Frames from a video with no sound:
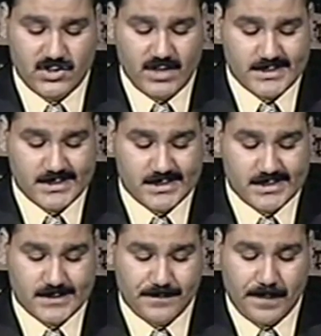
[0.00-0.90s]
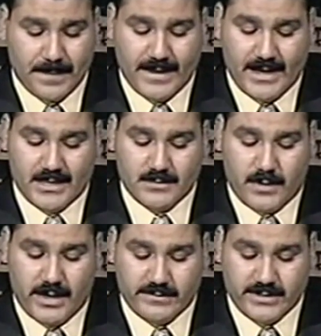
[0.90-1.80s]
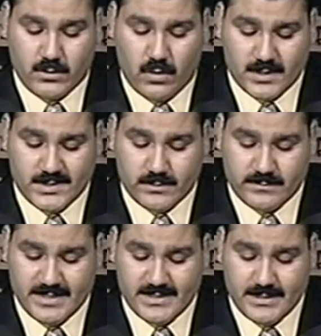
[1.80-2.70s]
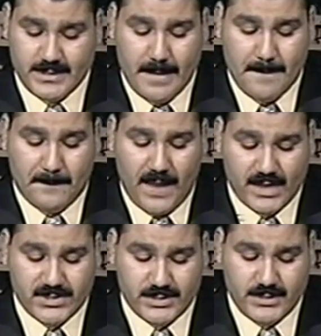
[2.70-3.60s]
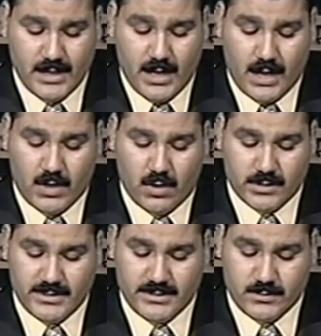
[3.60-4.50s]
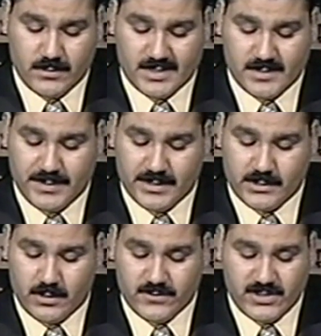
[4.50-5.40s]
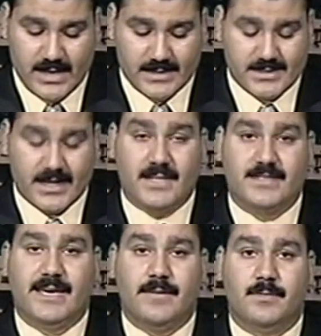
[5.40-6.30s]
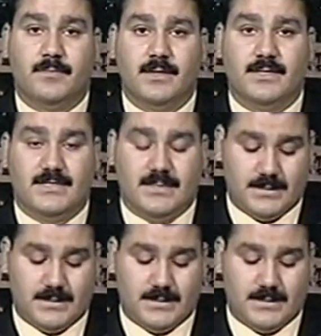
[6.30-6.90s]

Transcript: justice, and by recourse to reason, passion, according to the spirit of chance and capability.